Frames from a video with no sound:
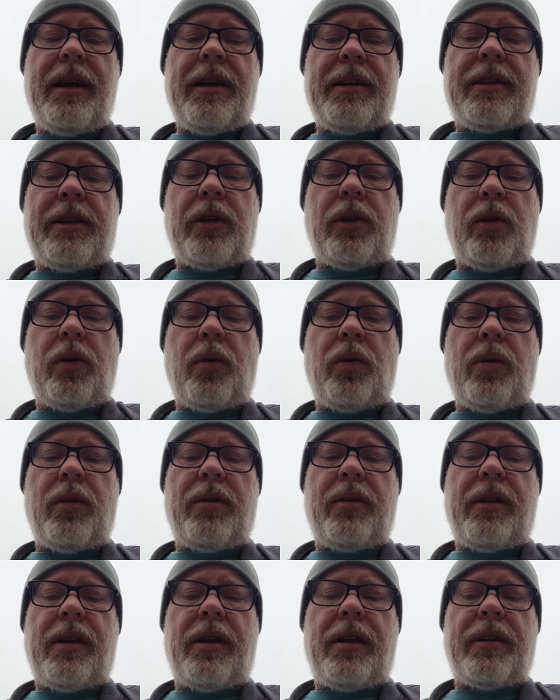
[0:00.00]
to
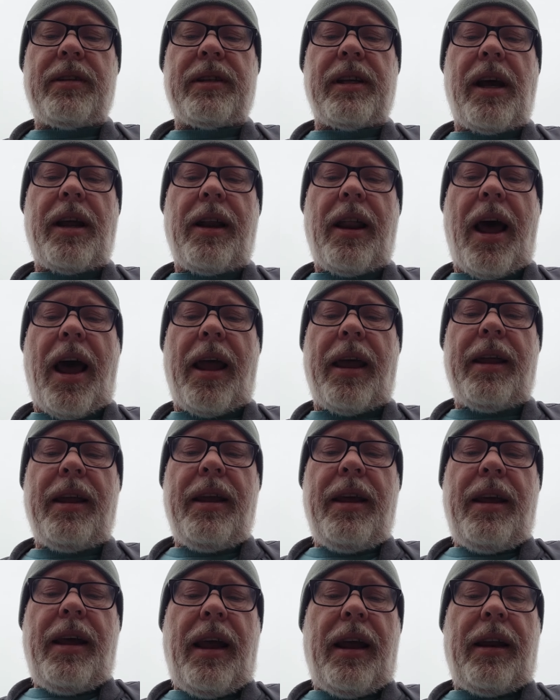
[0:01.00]
the sunlight.
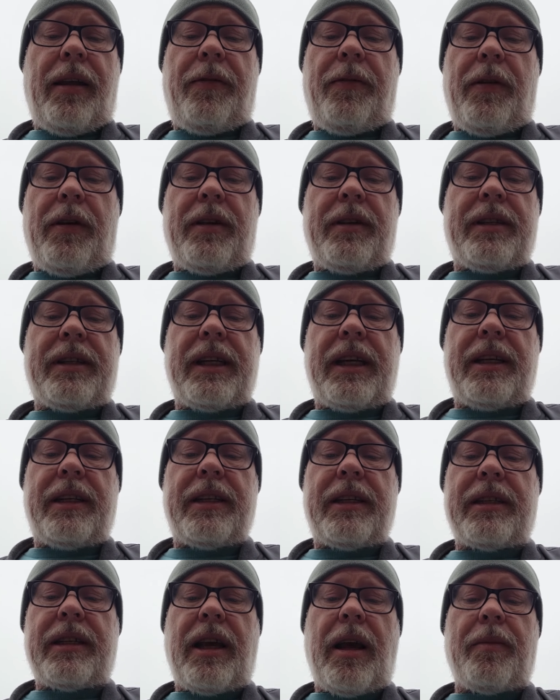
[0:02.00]
And if a seed
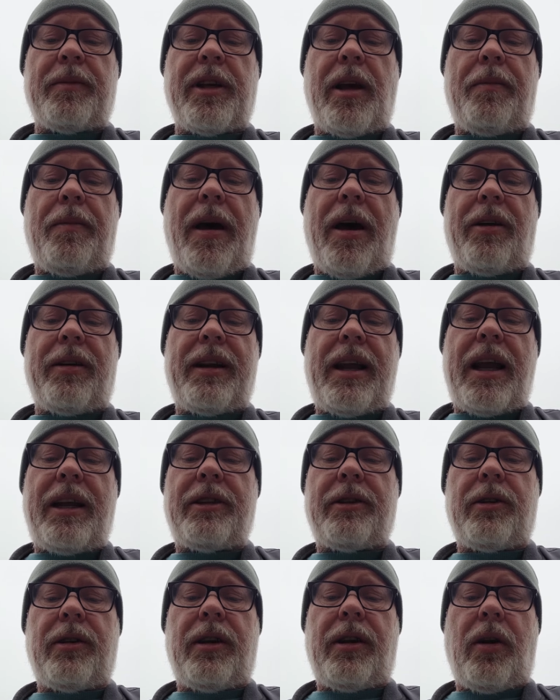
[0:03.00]
just comes up out in
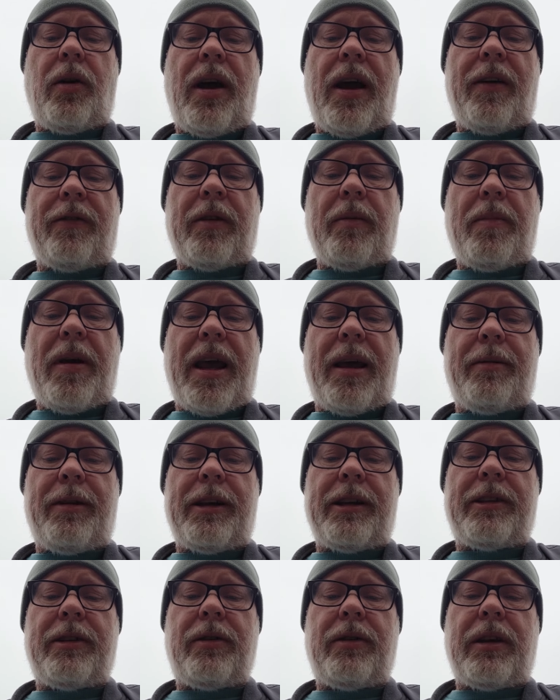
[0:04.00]
nature, you don't have to baby
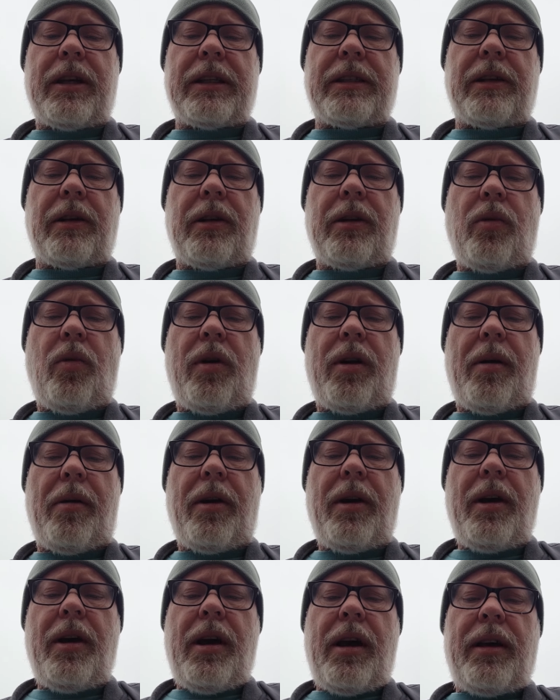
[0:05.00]
it, do you? So you want to
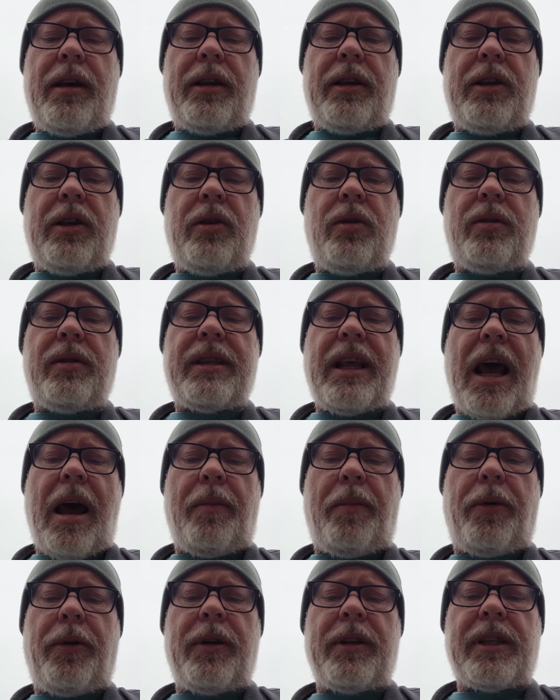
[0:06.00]
use that
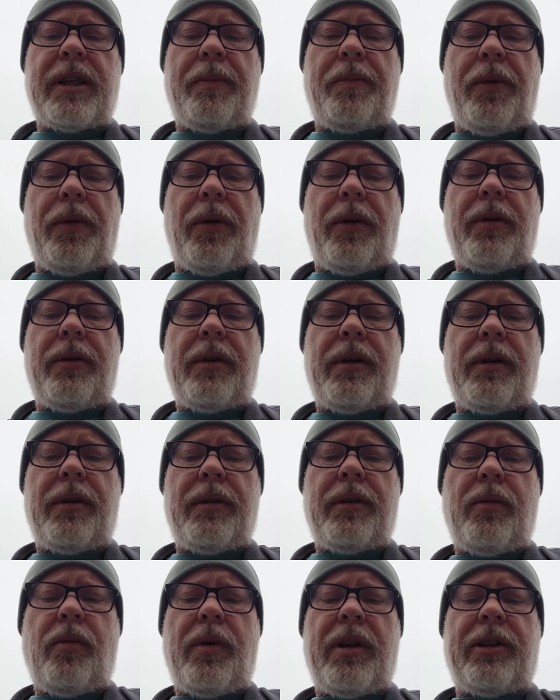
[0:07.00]
principle
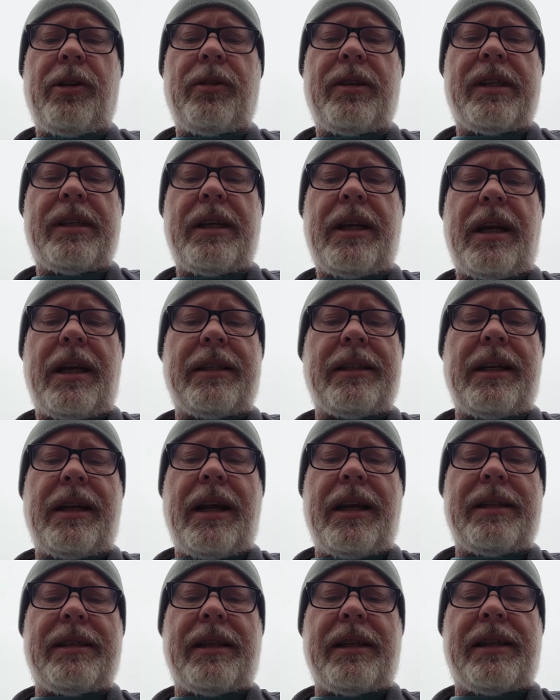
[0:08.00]
with your seeds. And
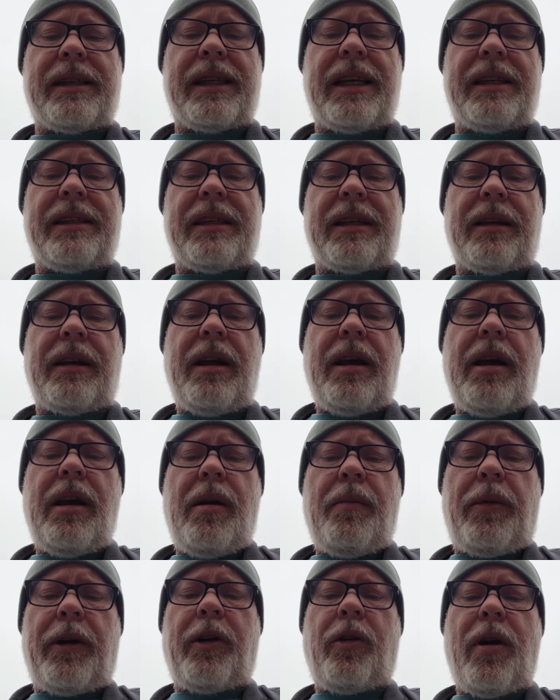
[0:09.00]
as the season
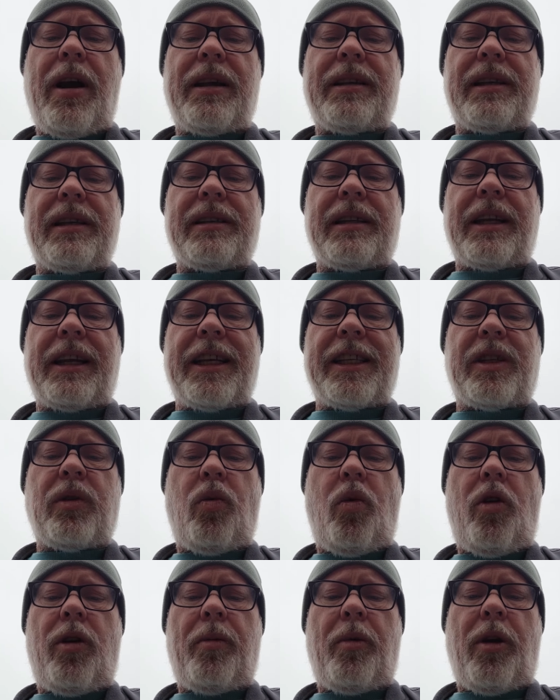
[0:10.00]
progresses and it gets
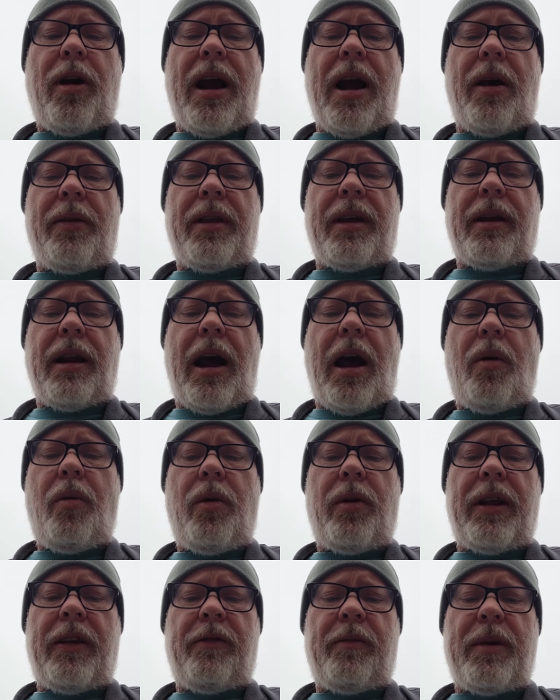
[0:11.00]
warmer out, then I
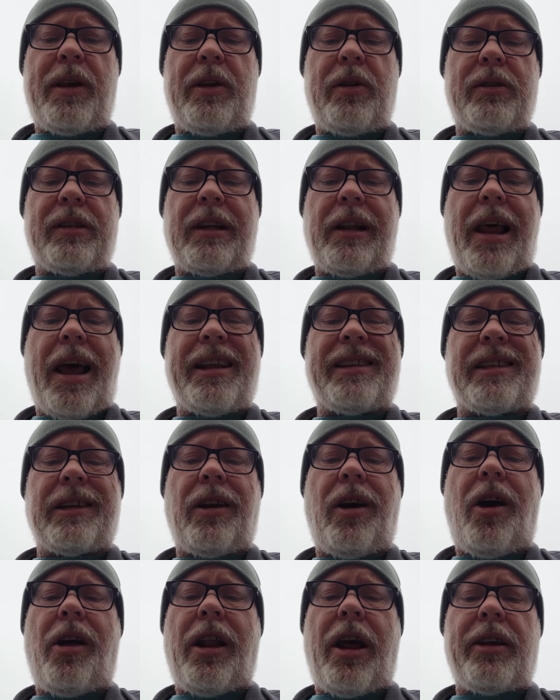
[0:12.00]
won't even be using lights at
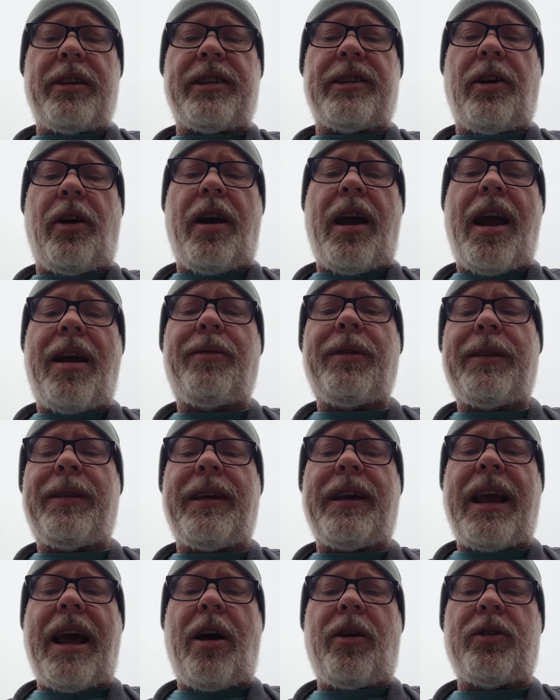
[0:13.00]
all. I'll start
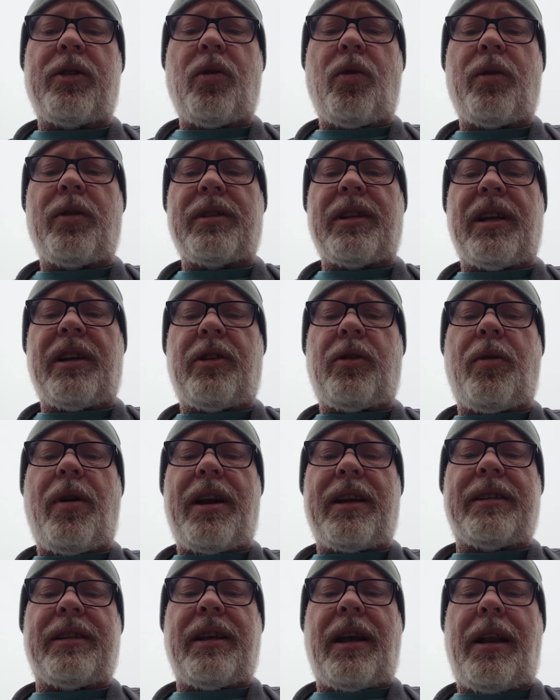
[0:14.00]
everything outdoors in
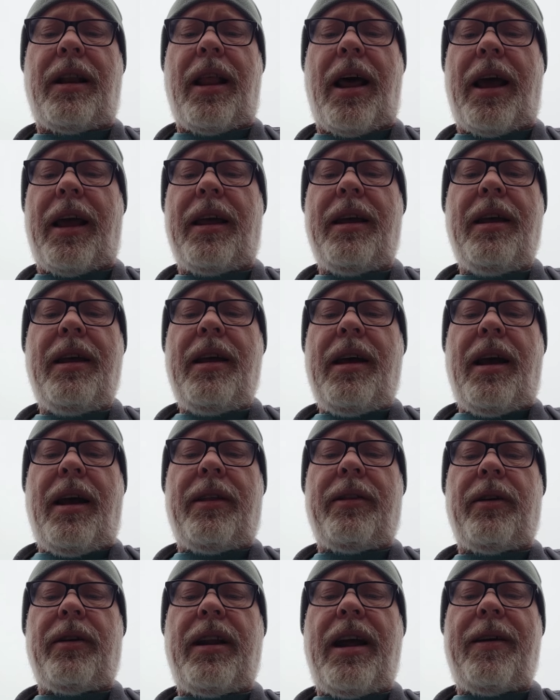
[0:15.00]
direct sunlight,
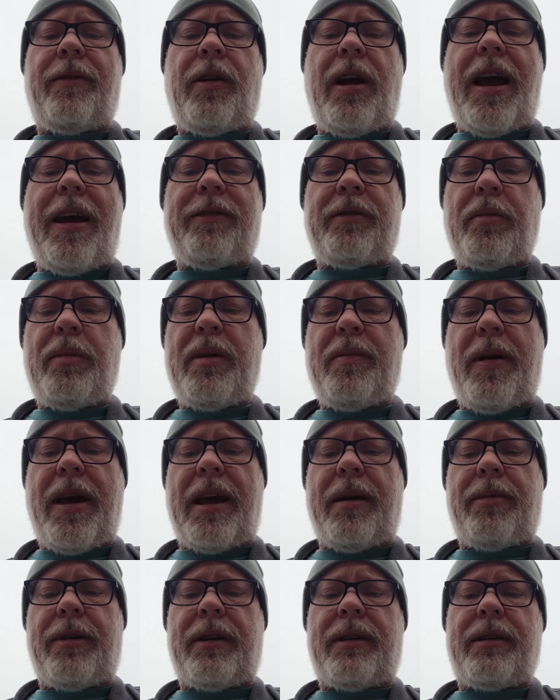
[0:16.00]
and they'll never have to be
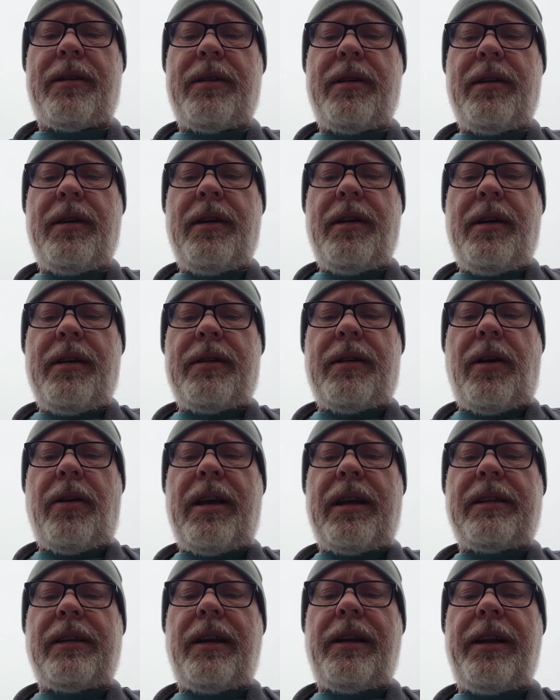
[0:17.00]
baby. So
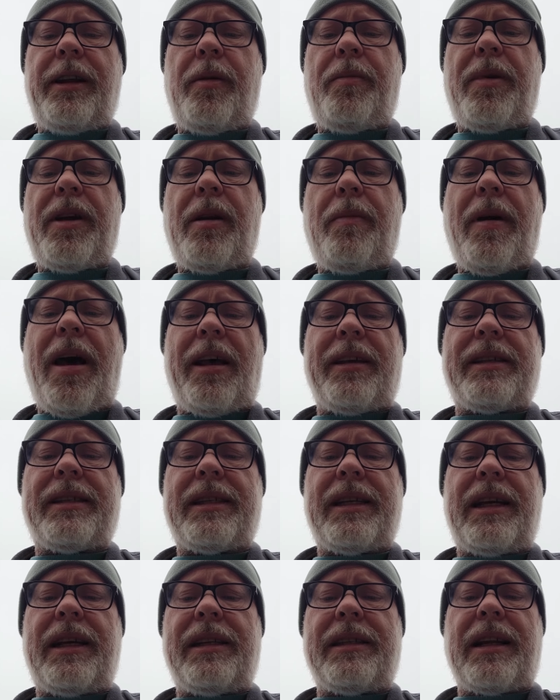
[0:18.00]
that's a little bit about
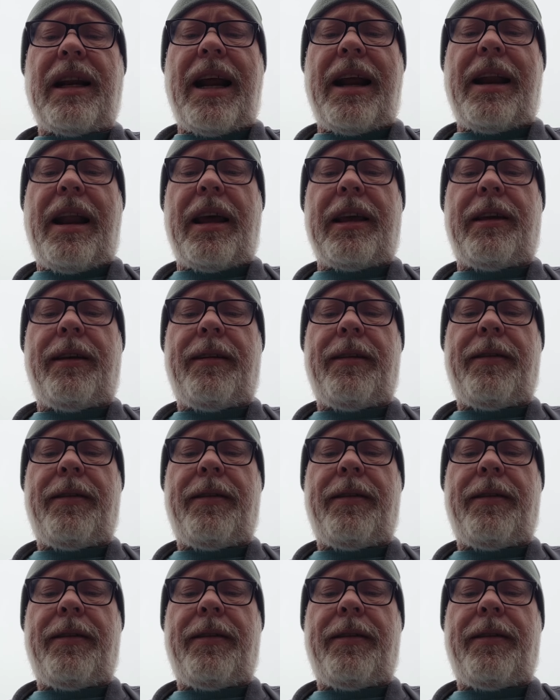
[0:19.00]
seeds that I'd like you to